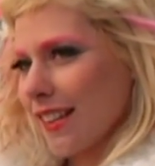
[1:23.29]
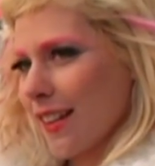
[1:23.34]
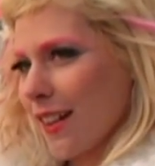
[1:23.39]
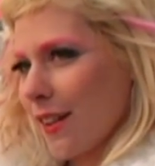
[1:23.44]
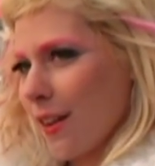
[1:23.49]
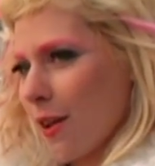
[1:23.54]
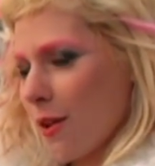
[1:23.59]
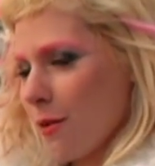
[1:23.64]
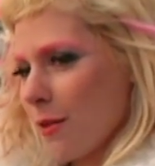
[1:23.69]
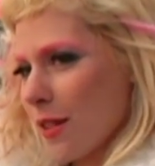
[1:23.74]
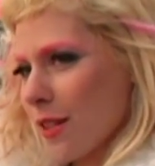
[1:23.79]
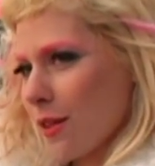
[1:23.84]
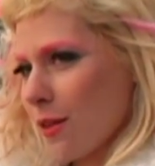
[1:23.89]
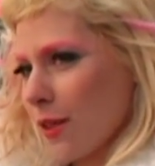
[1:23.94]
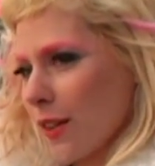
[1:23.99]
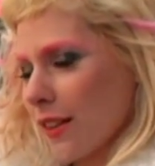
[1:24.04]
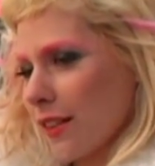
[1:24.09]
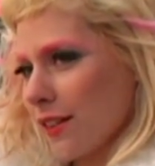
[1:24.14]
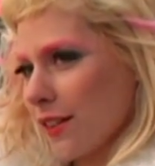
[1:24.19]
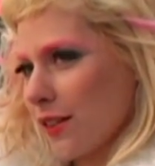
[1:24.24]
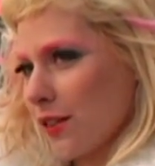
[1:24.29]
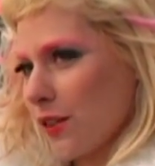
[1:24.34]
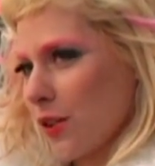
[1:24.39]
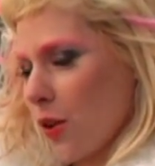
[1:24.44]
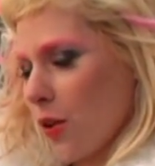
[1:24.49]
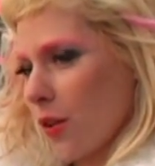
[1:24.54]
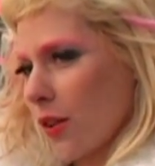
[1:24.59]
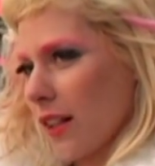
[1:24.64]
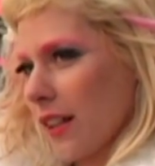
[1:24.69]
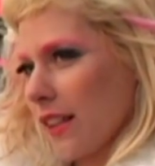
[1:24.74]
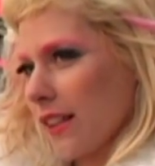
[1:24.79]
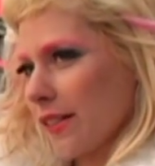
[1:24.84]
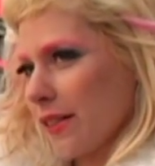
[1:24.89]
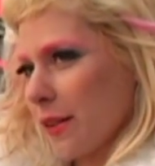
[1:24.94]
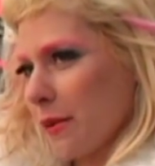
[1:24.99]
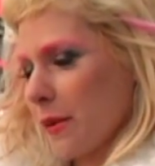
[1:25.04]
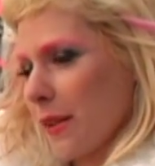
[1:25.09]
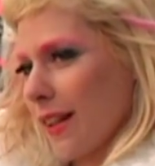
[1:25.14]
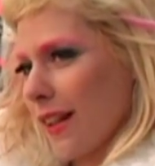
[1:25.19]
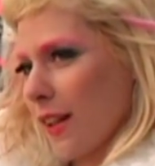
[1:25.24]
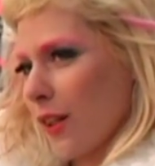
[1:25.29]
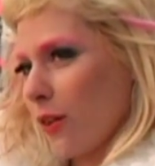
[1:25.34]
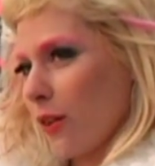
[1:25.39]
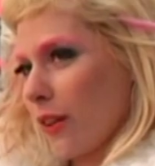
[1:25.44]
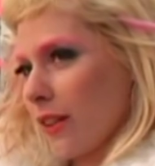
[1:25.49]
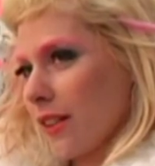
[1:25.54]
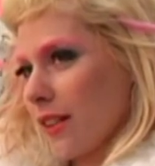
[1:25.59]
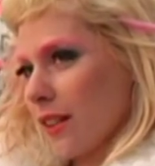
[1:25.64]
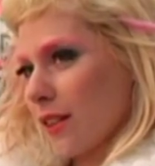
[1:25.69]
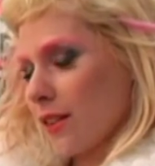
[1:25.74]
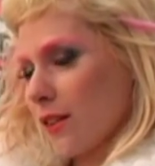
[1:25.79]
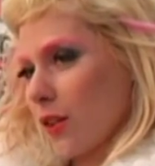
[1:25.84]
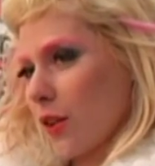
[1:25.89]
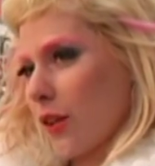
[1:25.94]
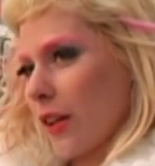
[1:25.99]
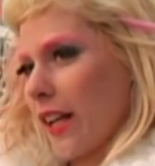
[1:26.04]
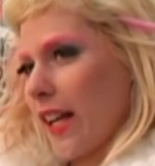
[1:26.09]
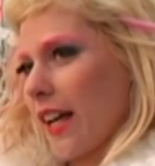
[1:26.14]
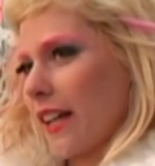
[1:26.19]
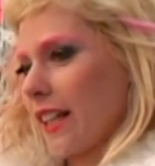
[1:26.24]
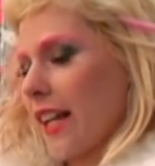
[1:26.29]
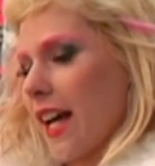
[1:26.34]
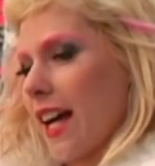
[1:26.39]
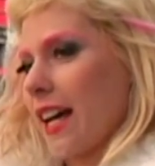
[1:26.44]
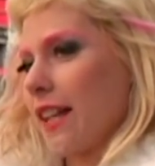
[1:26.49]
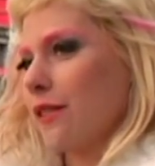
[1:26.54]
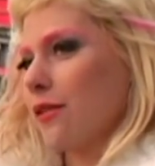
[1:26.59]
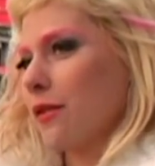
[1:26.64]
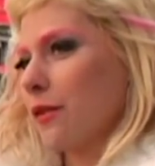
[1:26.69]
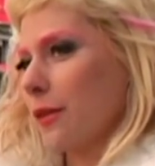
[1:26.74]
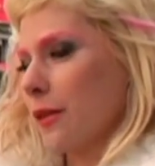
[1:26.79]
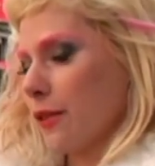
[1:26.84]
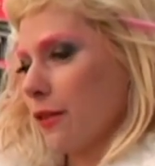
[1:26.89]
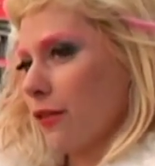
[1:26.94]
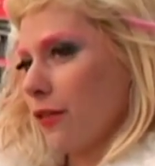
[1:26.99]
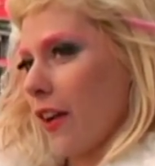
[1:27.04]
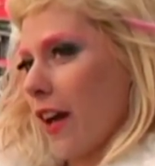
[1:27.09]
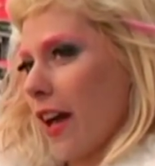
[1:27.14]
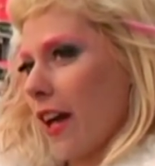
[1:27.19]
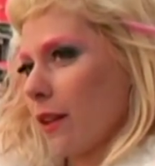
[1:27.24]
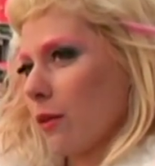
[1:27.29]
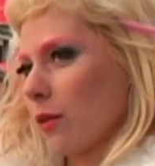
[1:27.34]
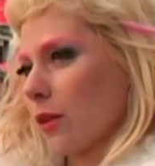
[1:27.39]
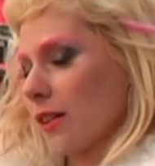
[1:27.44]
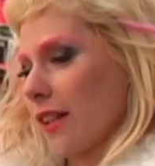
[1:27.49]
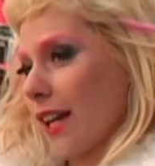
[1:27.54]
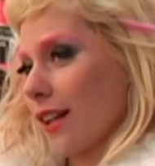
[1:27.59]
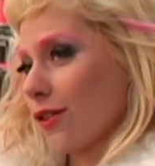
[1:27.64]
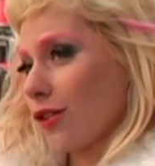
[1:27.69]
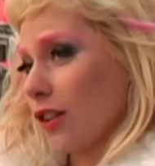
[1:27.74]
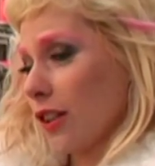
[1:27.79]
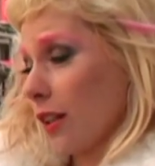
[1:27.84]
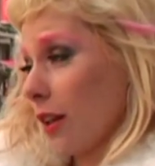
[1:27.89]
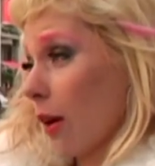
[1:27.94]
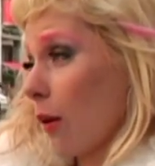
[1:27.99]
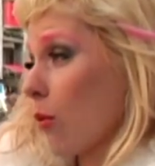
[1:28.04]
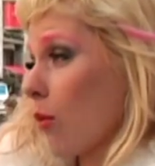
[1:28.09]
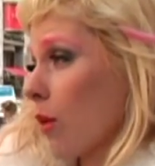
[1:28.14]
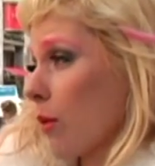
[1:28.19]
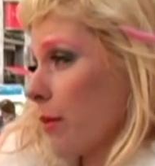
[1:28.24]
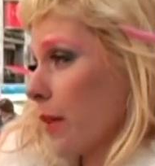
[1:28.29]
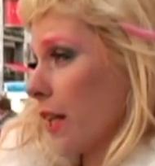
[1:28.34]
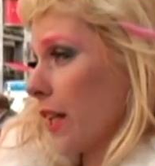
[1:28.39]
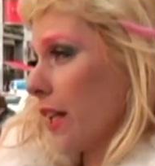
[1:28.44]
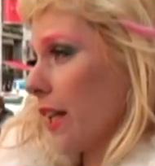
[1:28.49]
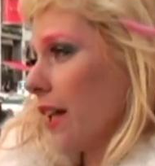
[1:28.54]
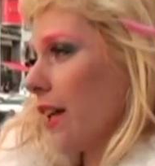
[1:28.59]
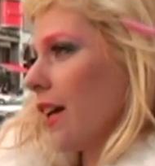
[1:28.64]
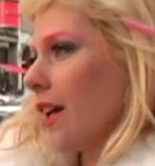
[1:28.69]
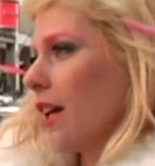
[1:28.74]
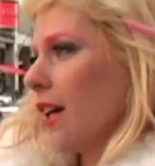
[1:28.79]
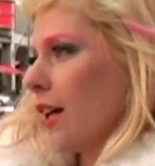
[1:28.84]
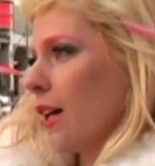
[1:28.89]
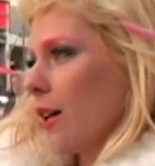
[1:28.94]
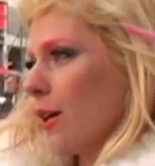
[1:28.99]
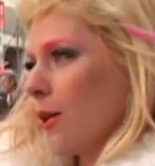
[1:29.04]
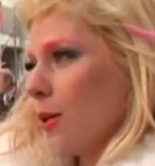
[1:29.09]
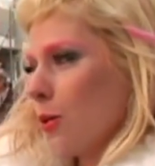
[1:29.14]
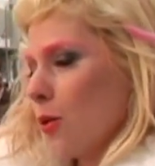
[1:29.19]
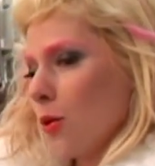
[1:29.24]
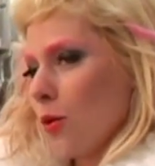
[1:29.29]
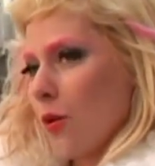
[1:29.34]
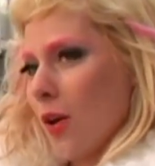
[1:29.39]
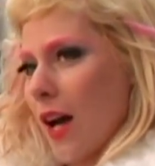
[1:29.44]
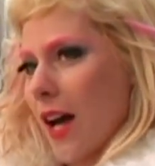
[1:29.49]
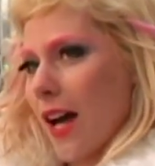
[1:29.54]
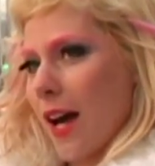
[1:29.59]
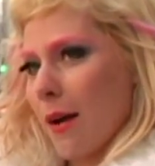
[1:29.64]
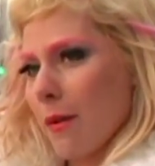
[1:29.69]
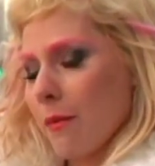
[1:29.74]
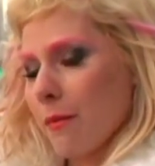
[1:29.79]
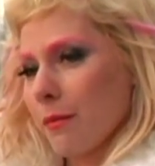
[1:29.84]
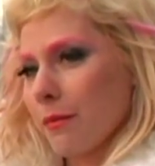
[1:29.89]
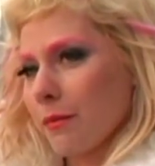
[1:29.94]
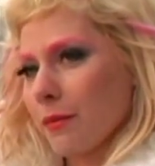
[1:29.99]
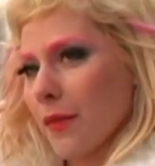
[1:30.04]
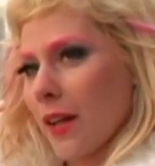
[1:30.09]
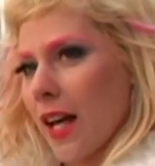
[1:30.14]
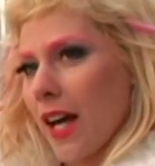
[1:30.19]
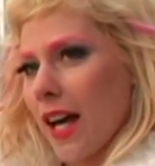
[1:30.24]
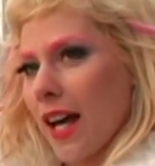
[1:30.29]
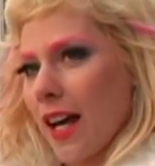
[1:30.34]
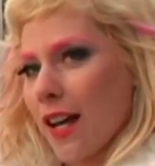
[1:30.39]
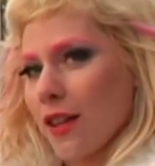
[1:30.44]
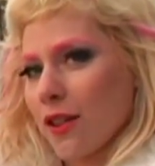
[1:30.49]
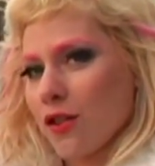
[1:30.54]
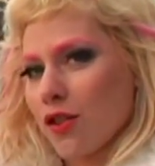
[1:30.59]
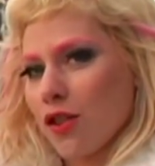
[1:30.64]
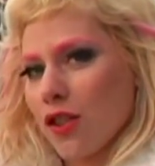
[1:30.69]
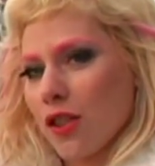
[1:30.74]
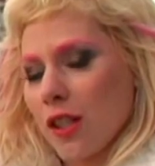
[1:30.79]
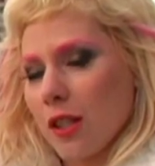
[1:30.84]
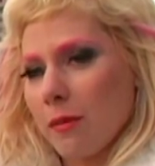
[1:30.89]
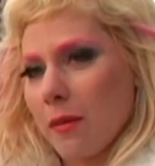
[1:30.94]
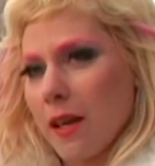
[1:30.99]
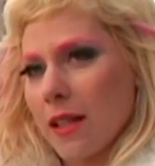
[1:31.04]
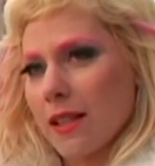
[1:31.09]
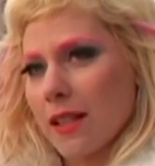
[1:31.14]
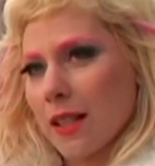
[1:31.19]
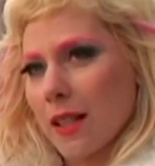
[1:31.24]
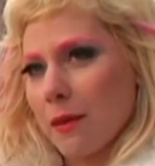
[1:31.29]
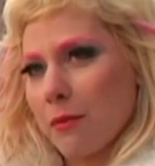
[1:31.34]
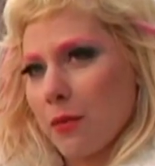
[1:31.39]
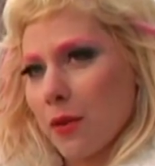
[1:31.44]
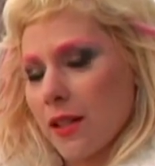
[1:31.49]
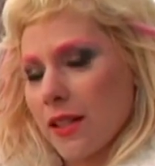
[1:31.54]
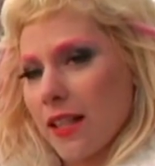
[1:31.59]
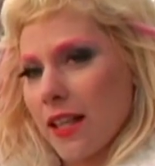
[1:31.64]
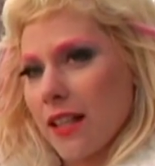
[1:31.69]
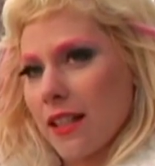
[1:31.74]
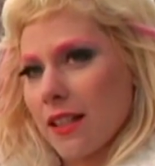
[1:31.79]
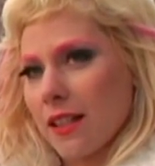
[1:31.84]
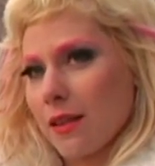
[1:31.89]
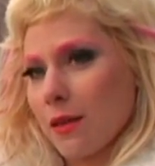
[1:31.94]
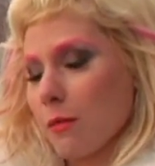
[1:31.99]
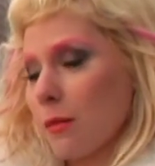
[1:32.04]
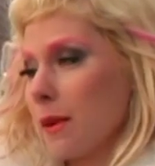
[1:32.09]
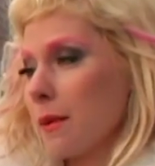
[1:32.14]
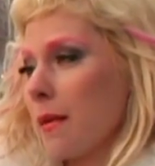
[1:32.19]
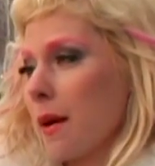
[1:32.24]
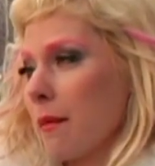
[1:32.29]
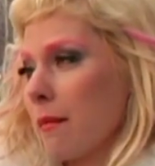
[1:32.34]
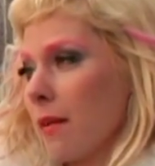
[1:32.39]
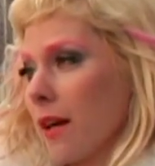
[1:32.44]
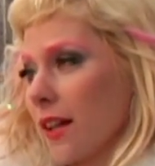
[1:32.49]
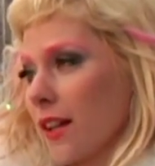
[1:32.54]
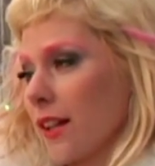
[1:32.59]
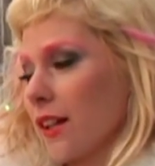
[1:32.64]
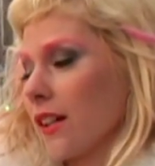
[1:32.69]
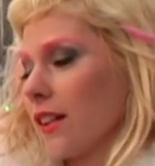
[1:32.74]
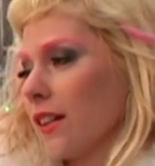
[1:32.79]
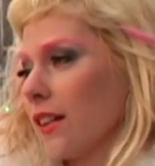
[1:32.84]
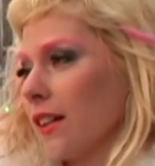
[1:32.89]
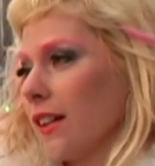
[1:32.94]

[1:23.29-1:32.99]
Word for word: They're always crazy stories. I mean, the craziest story I had from a fan was actually a woman mm-hmm. who um, uh, she basically pretended to be my mother.